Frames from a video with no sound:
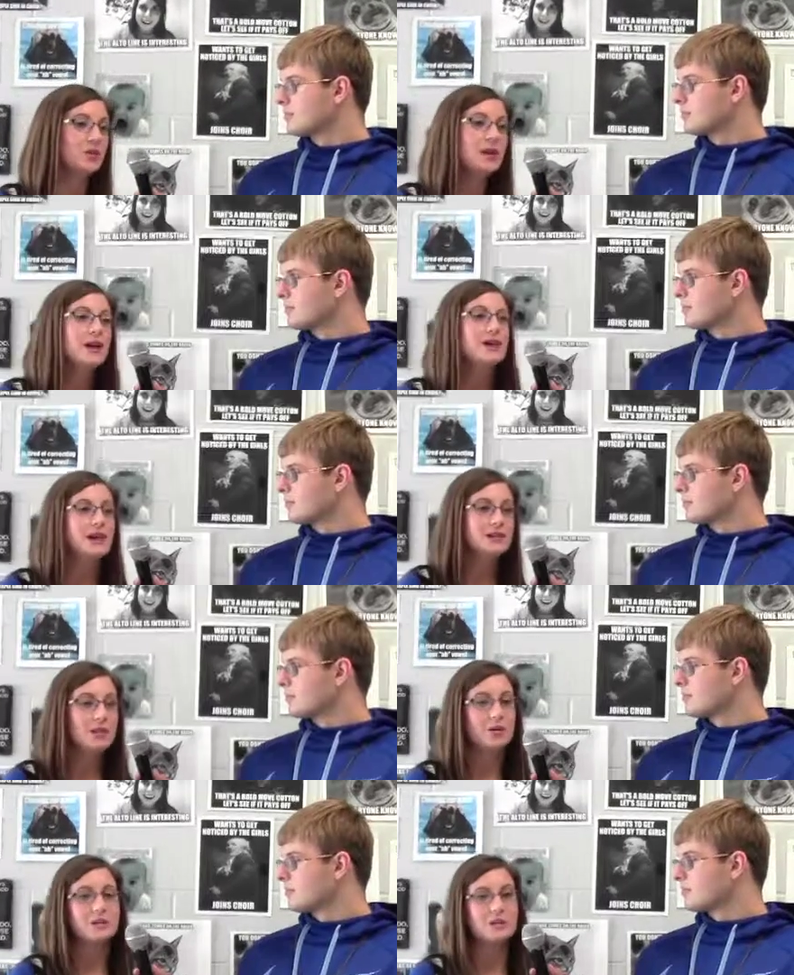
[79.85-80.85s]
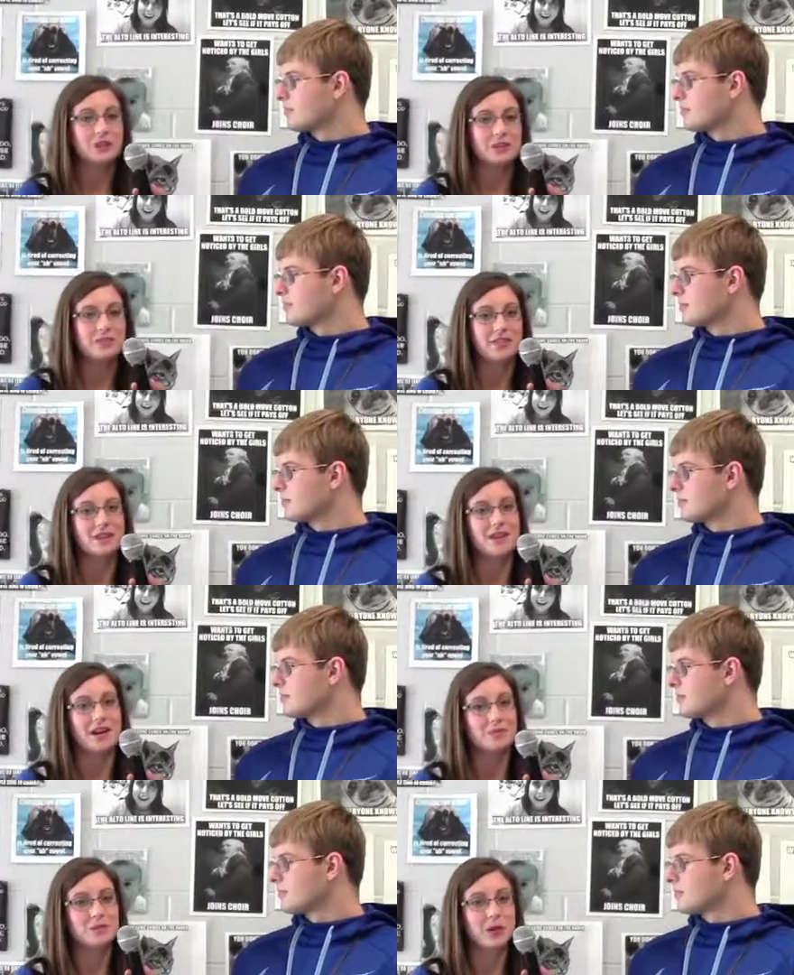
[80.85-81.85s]
Speaker 1: so it's always a really fun
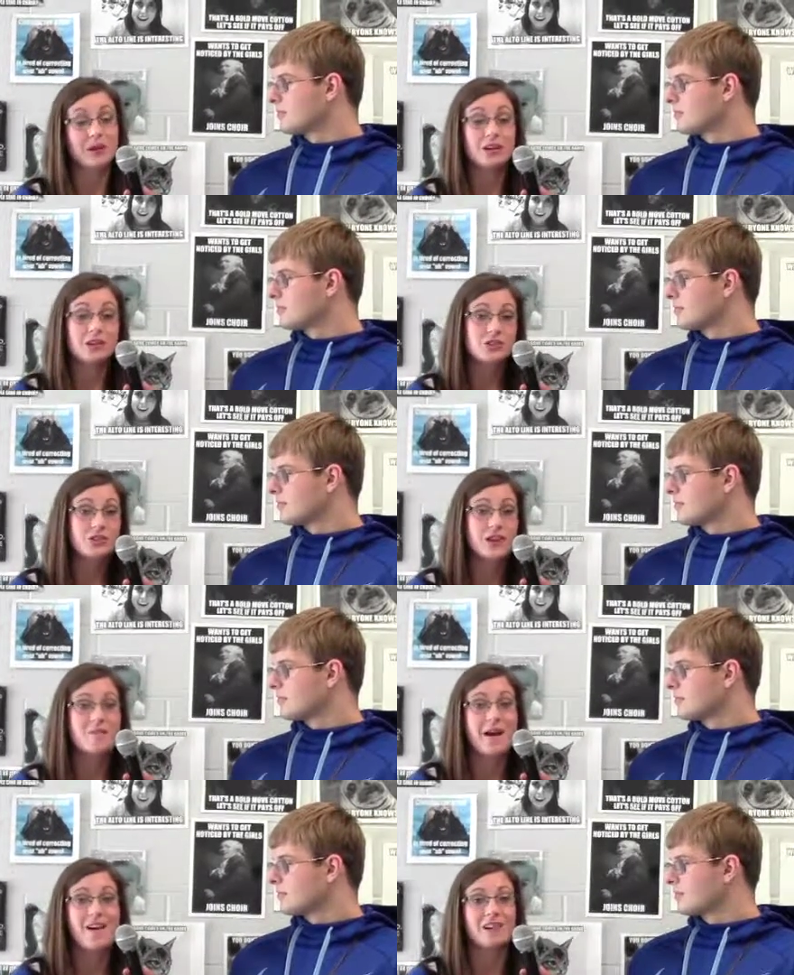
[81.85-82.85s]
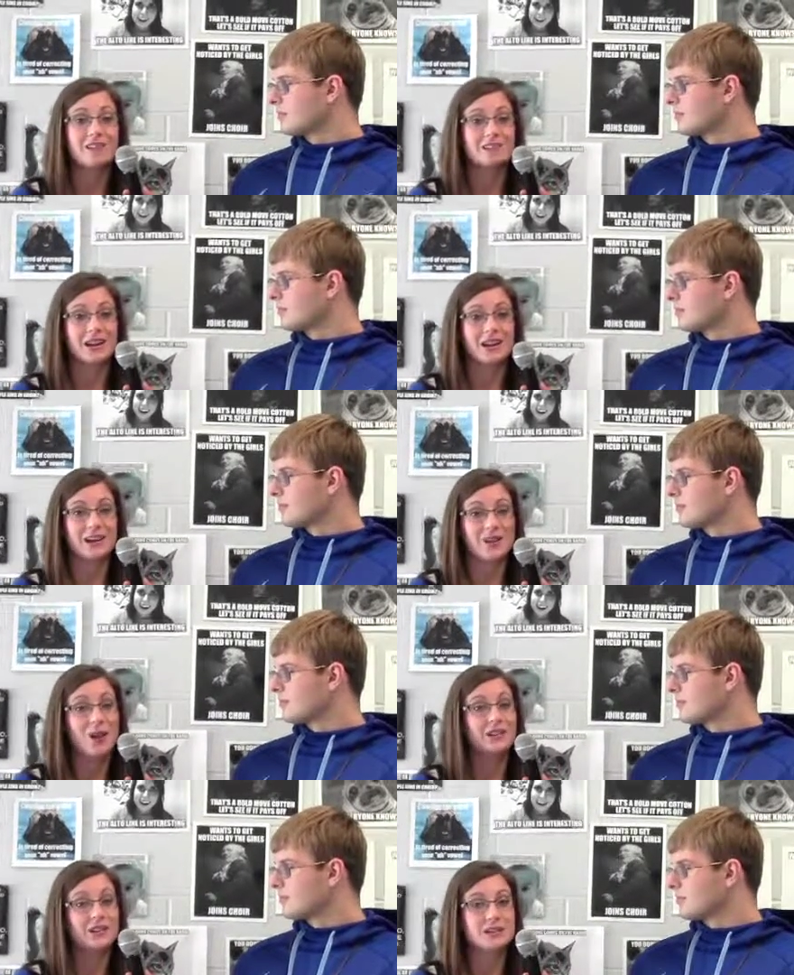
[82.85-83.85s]
time so i encourage you to come out and just kind of get in the
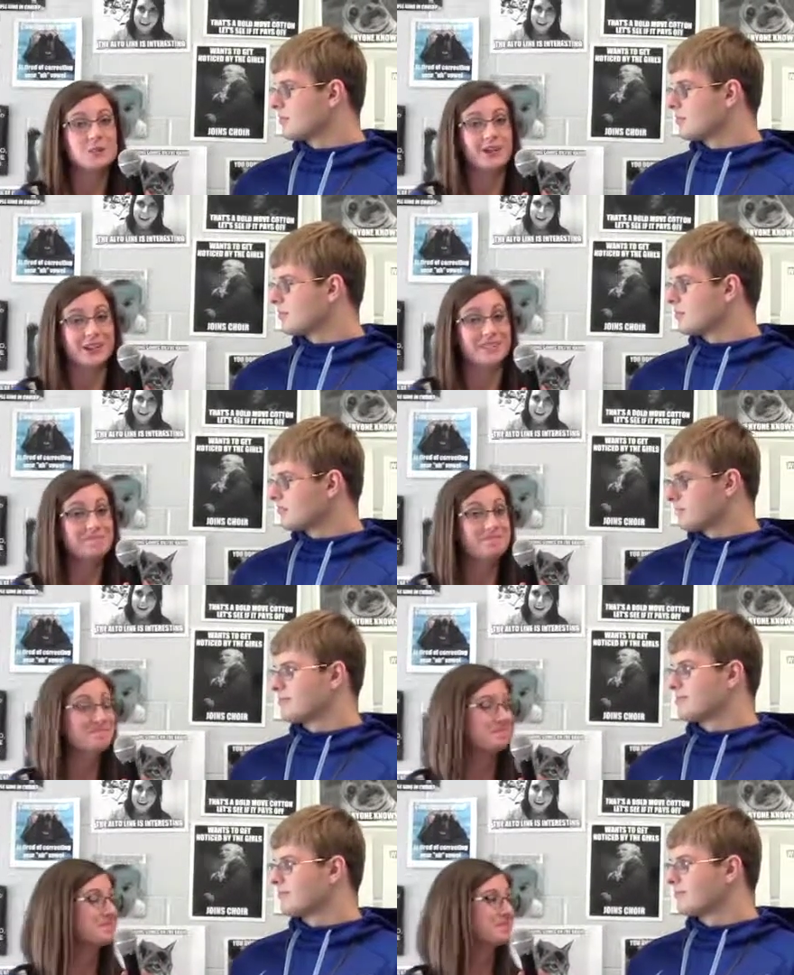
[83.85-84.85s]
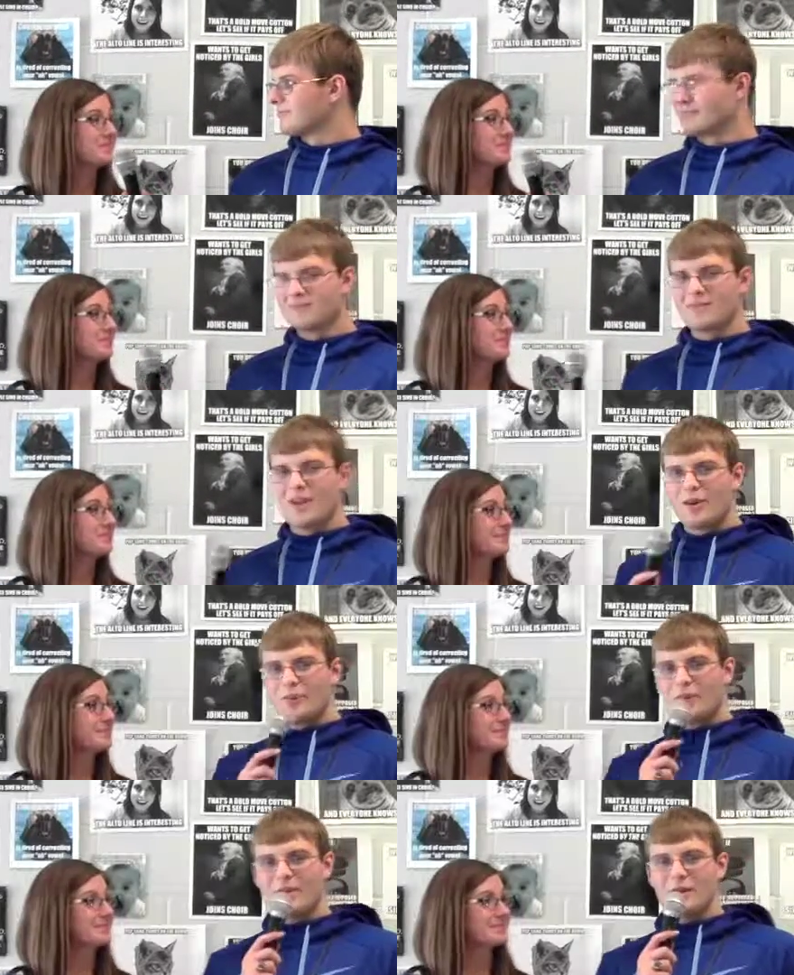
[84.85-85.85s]
holiday spirit
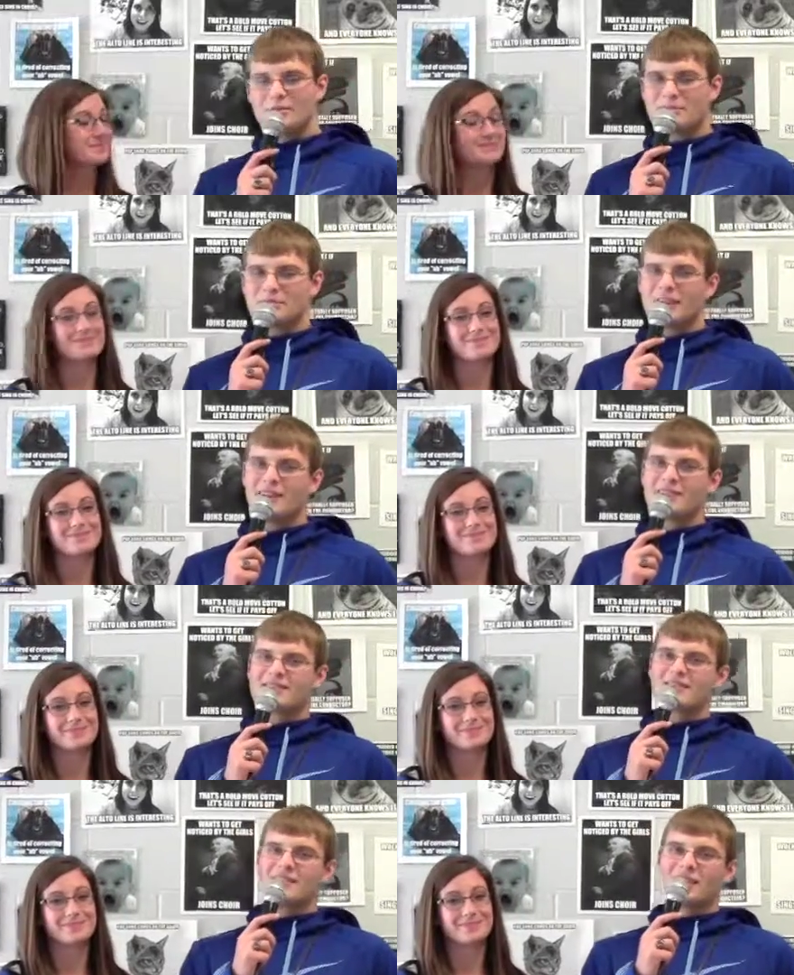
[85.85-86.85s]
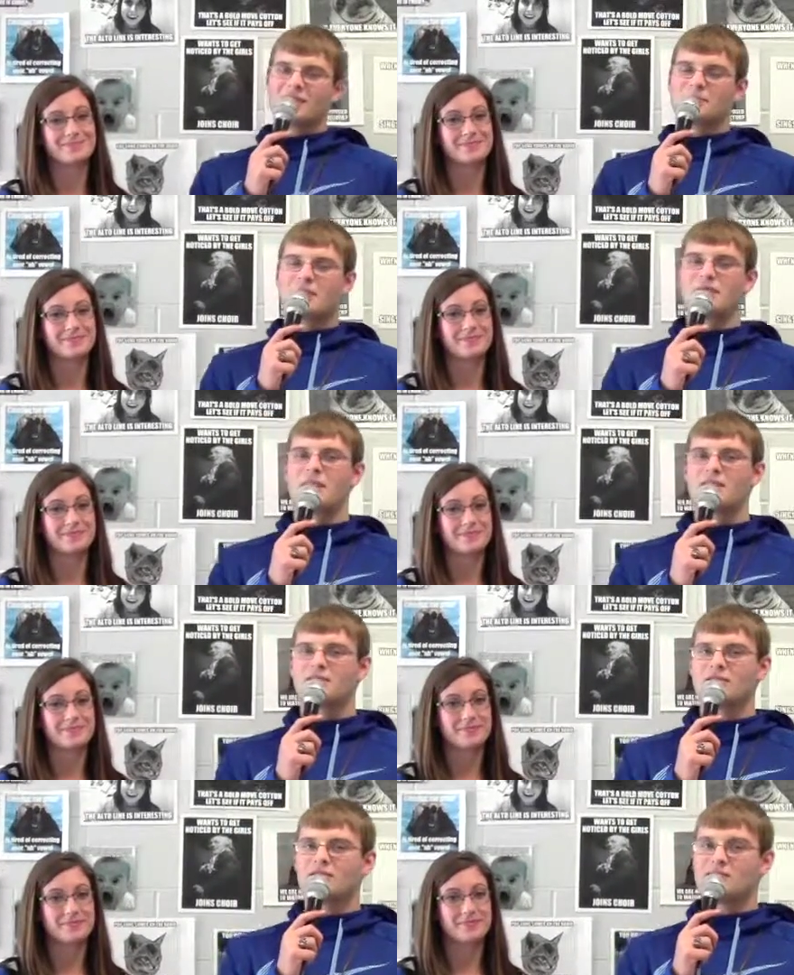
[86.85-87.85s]
Speaker 2: well that was miss manus telling us about the
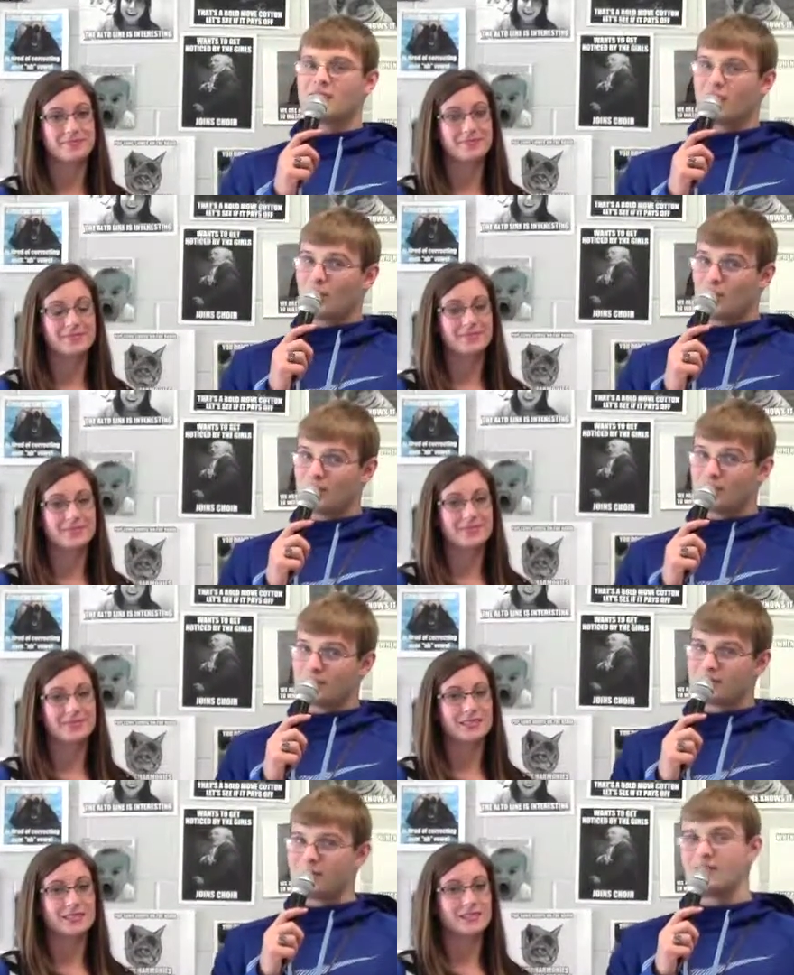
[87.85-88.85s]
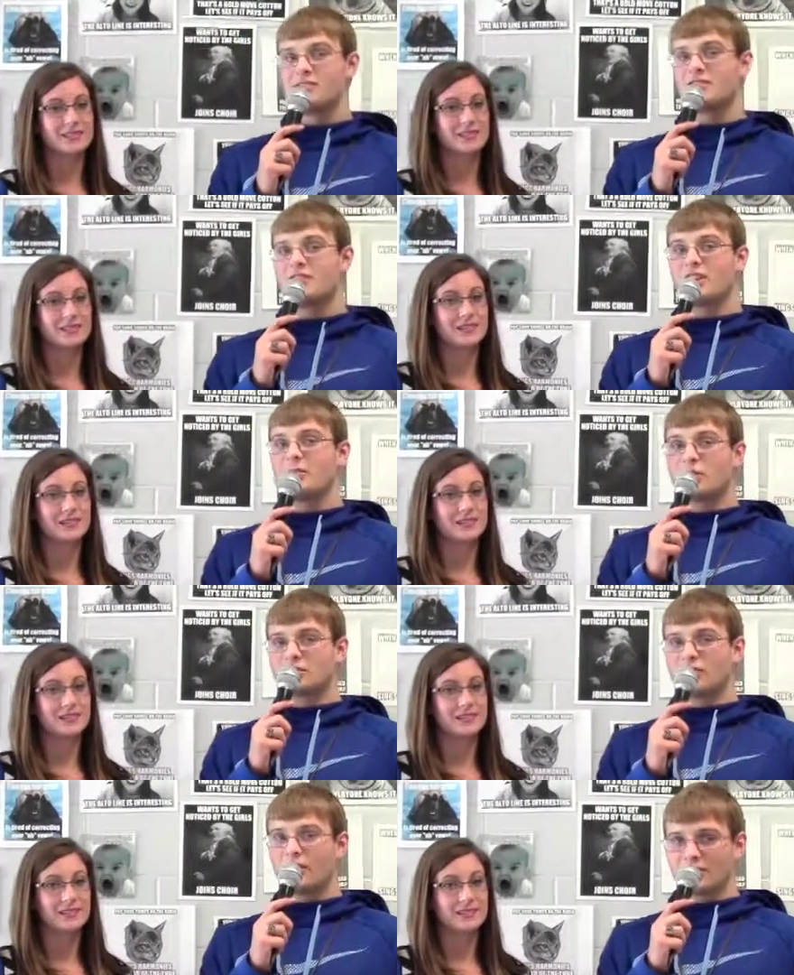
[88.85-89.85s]
madrigal feast at colton's this is jacob
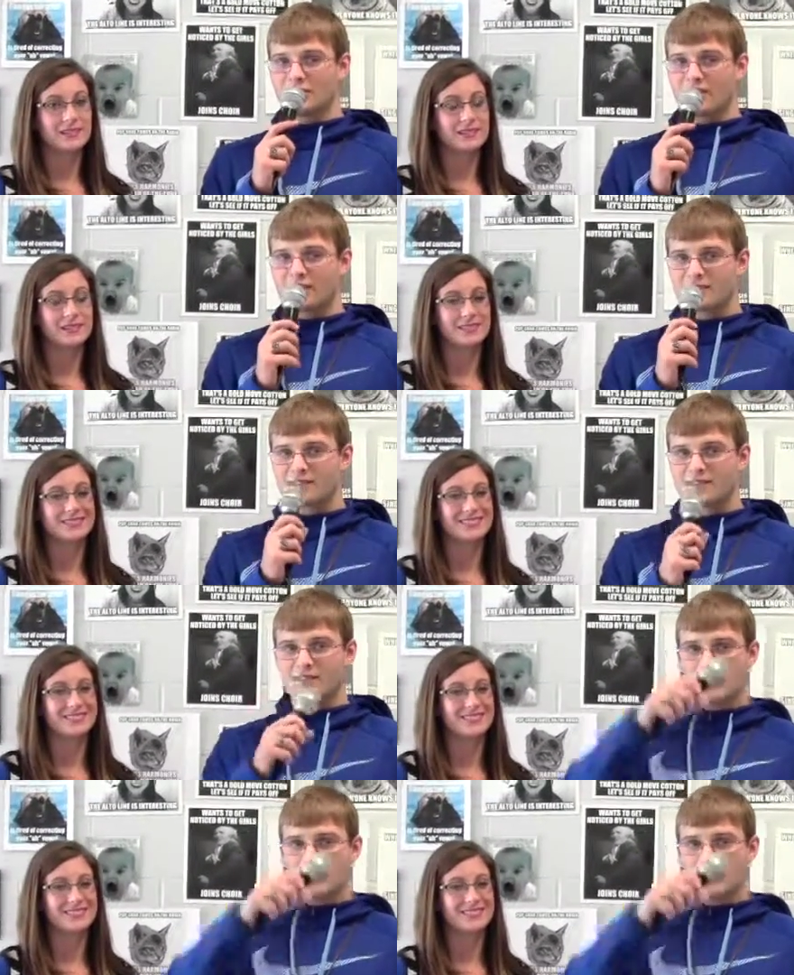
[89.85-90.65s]
Mollis for dawg trax